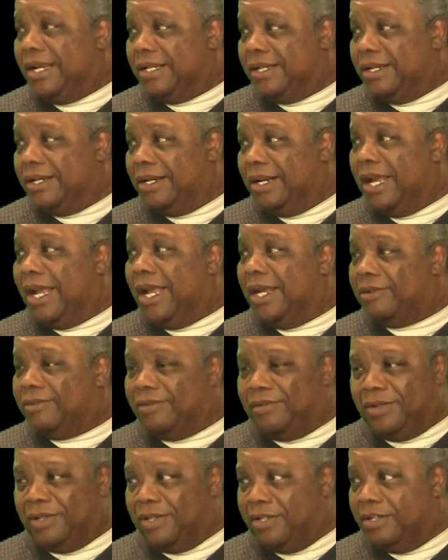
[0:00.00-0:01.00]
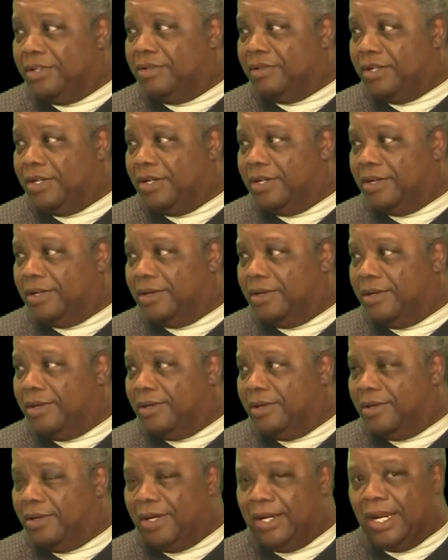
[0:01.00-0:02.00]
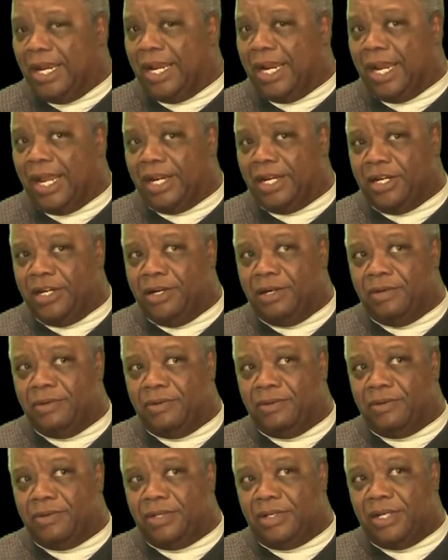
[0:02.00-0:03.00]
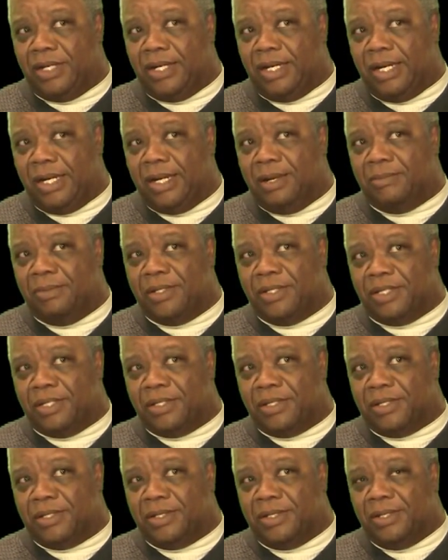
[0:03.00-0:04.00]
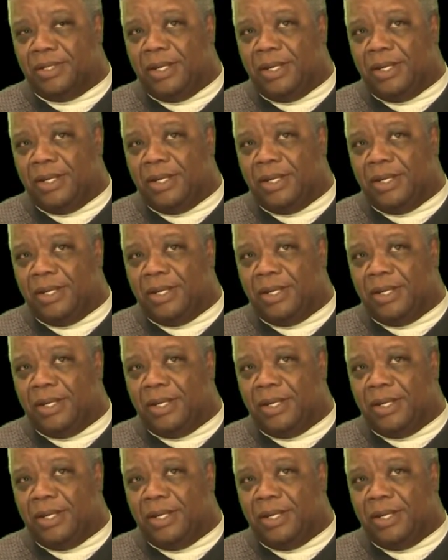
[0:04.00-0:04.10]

their lives for the new year. And I use the images